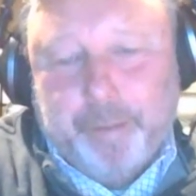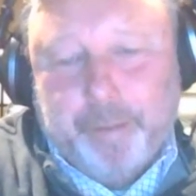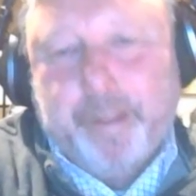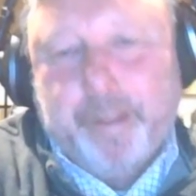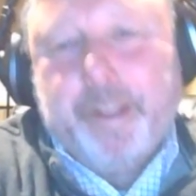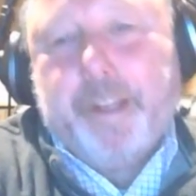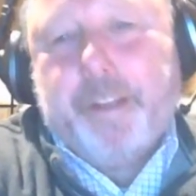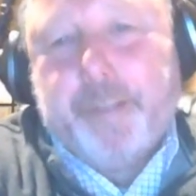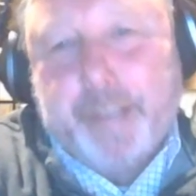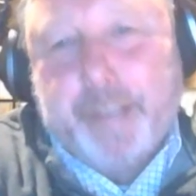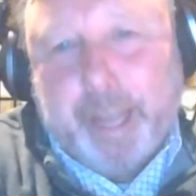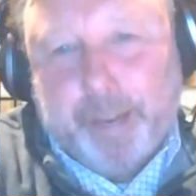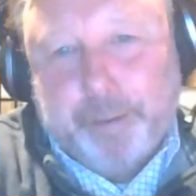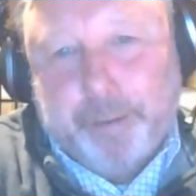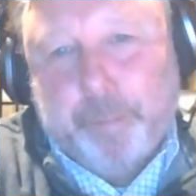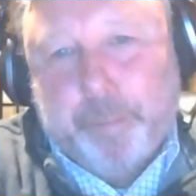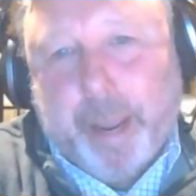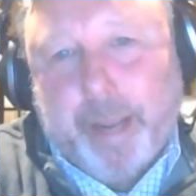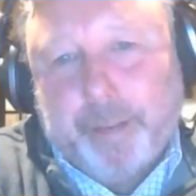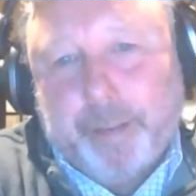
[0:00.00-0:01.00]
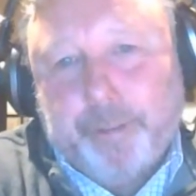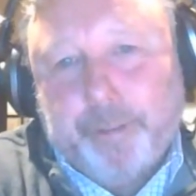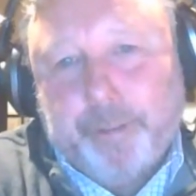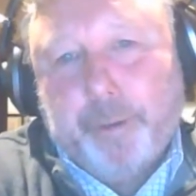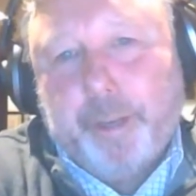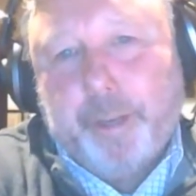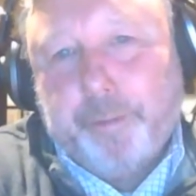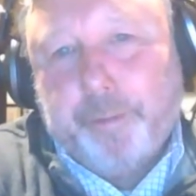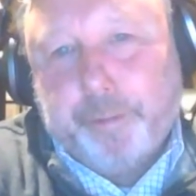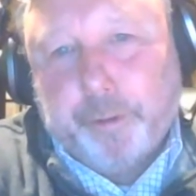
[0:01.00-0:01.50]
if it gets back
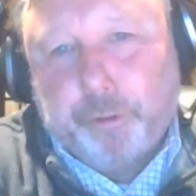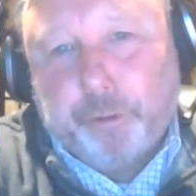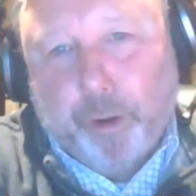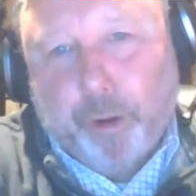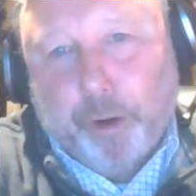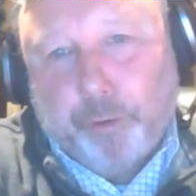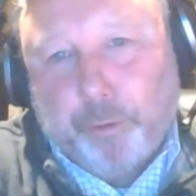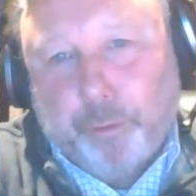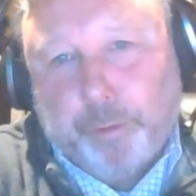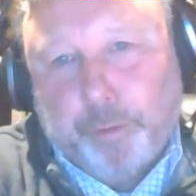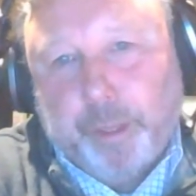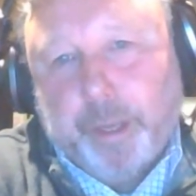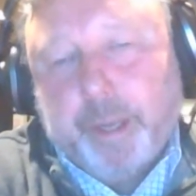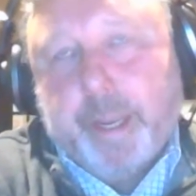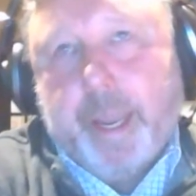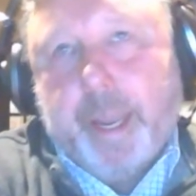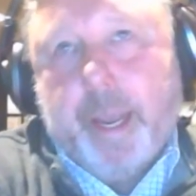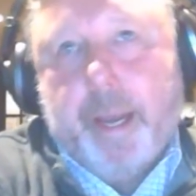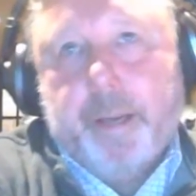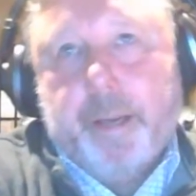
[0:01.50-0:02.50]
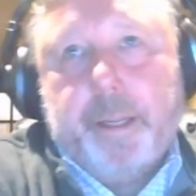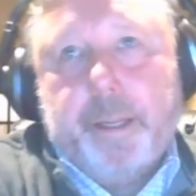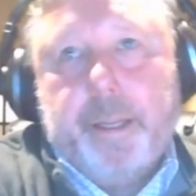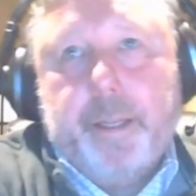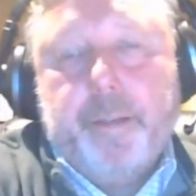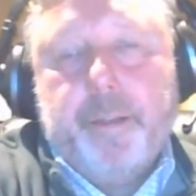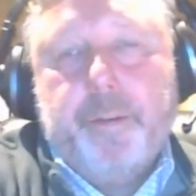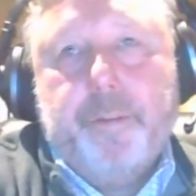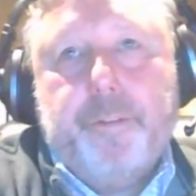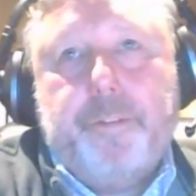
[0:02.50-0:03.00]
to, if the structure of the
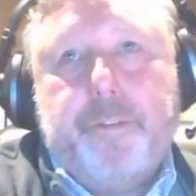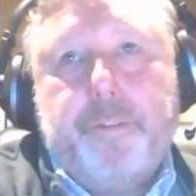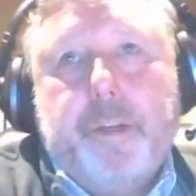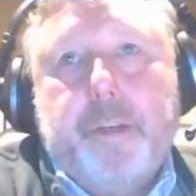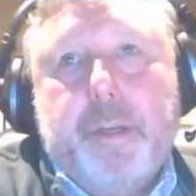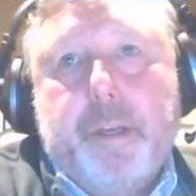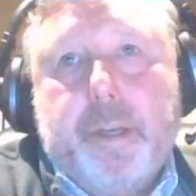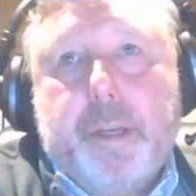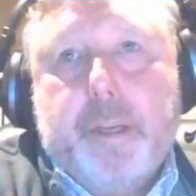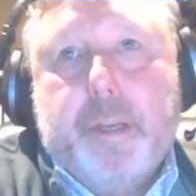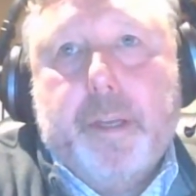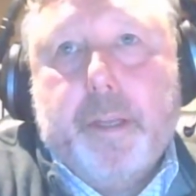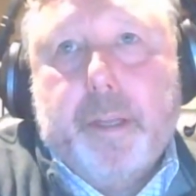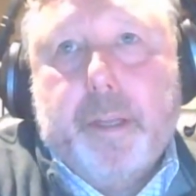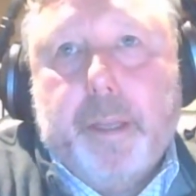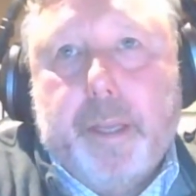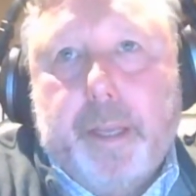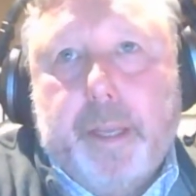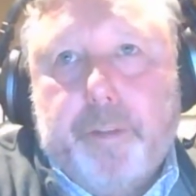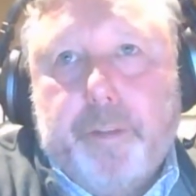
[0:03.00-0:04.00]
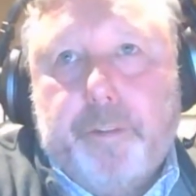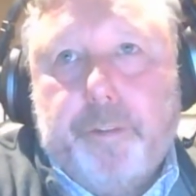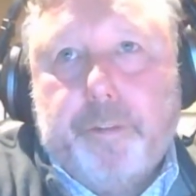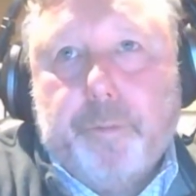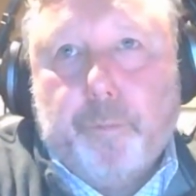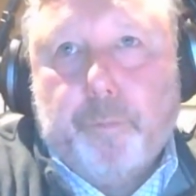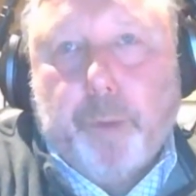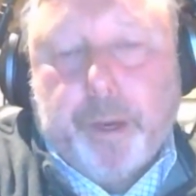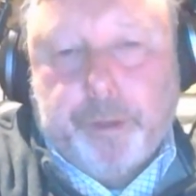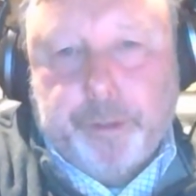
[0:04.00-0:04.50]
account is
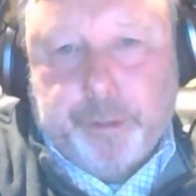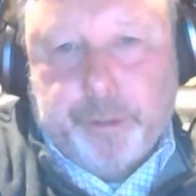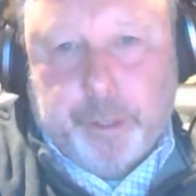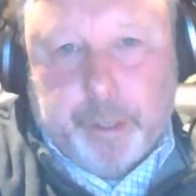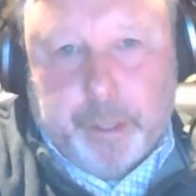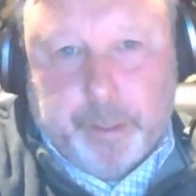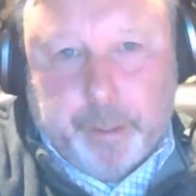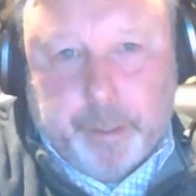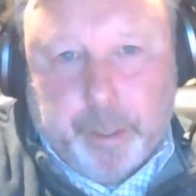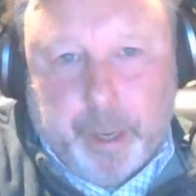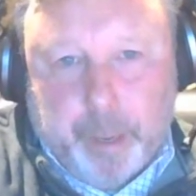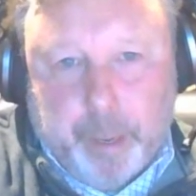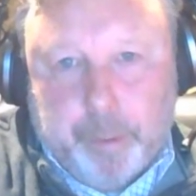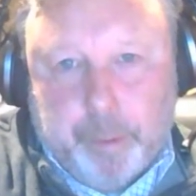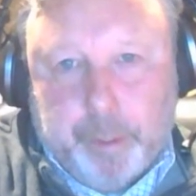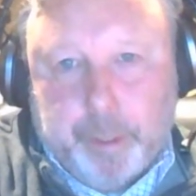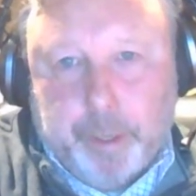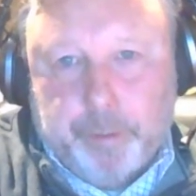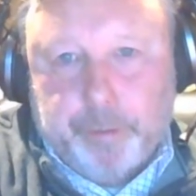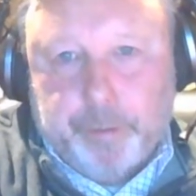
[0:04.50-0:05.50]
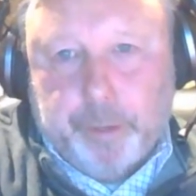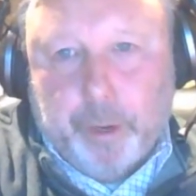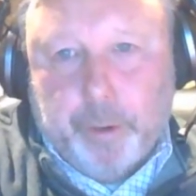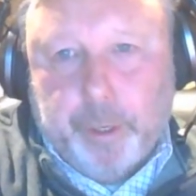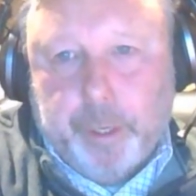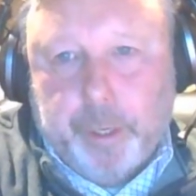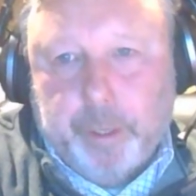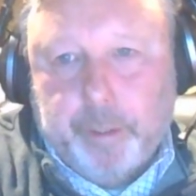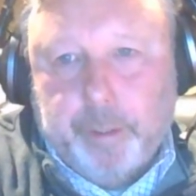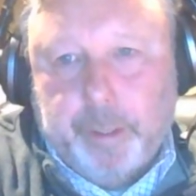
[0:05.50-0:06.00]
it's registered in the name of the
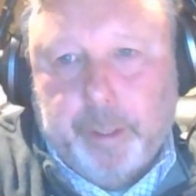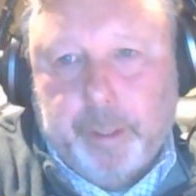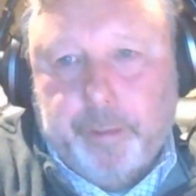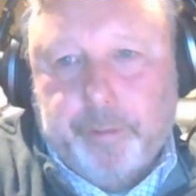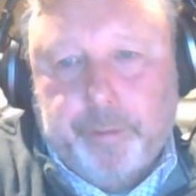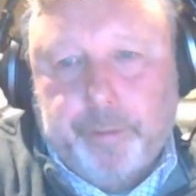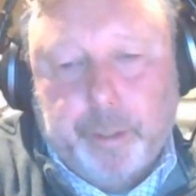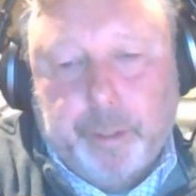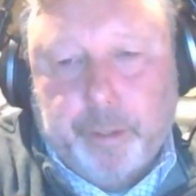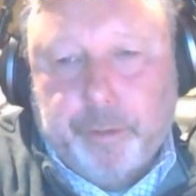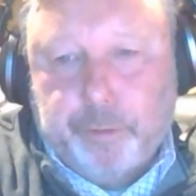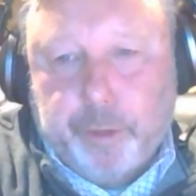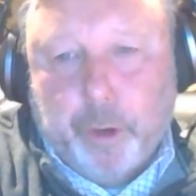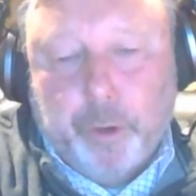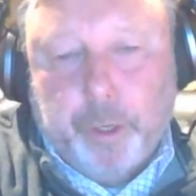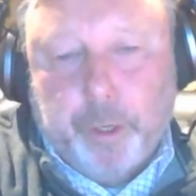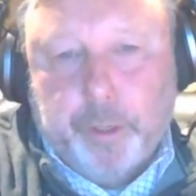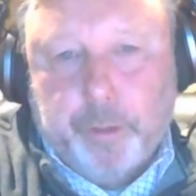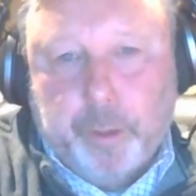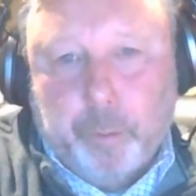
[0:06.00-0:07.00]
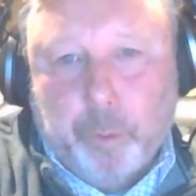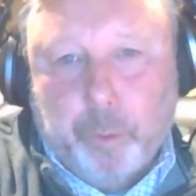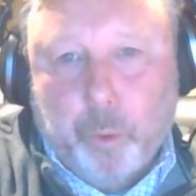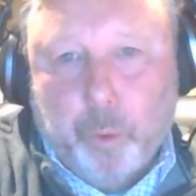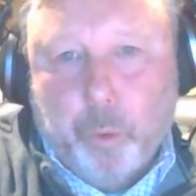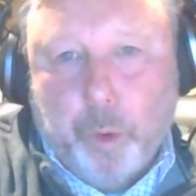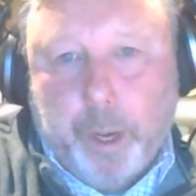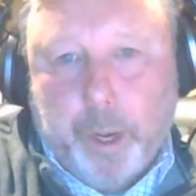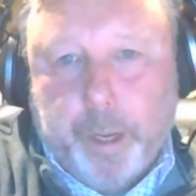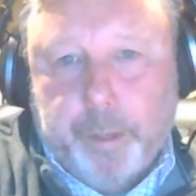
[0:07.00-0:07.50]
custodian, it's the custodian
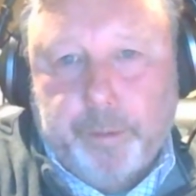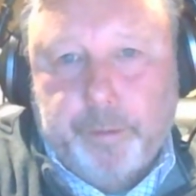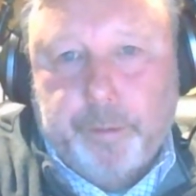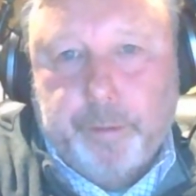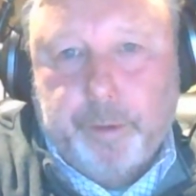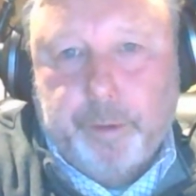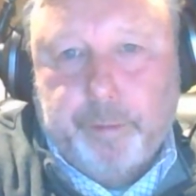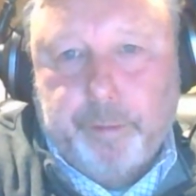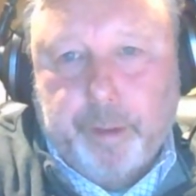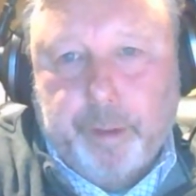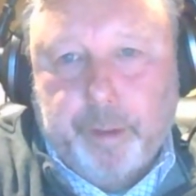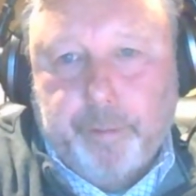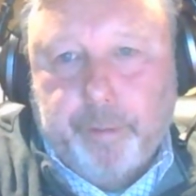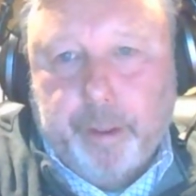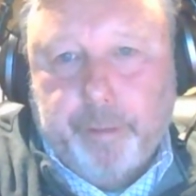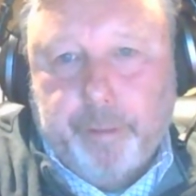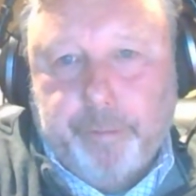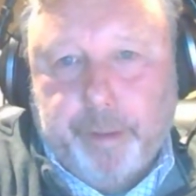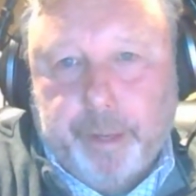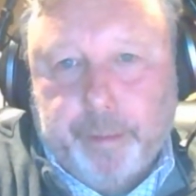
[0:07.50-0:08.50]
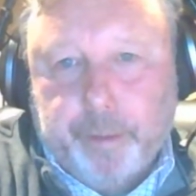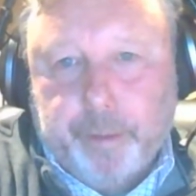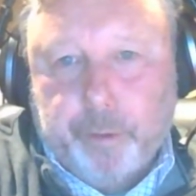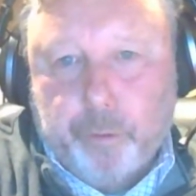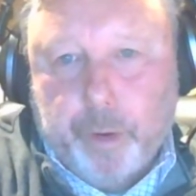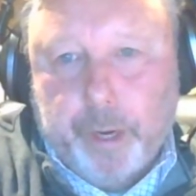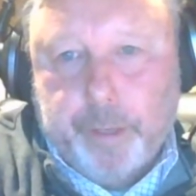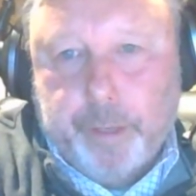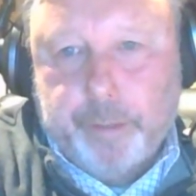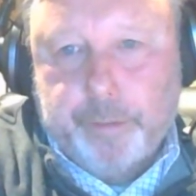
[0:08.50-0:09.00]
that will always
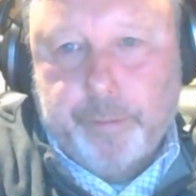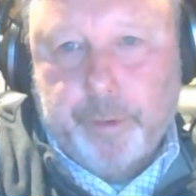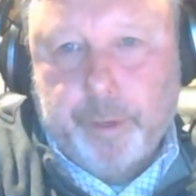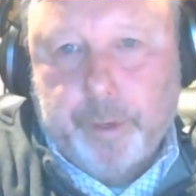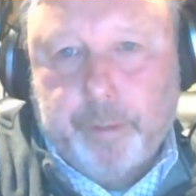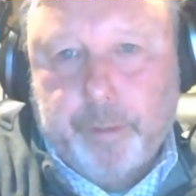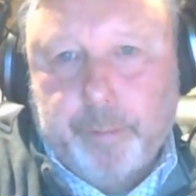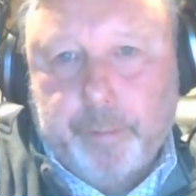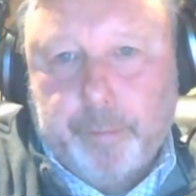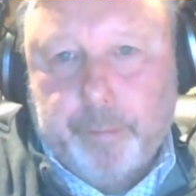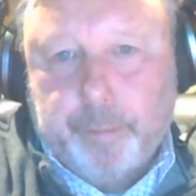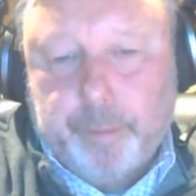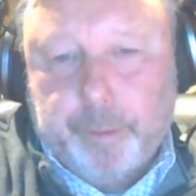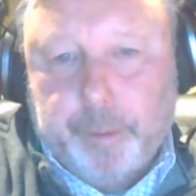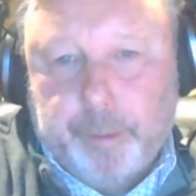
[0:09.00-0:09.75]
affect the transfer.